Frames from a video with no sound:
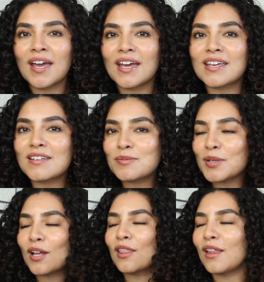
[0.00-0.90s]
It gives
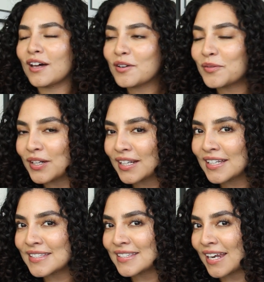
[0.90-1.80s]
me a lot of
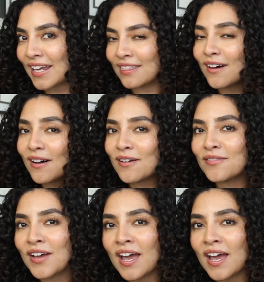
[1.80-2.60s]
ringlets that I love.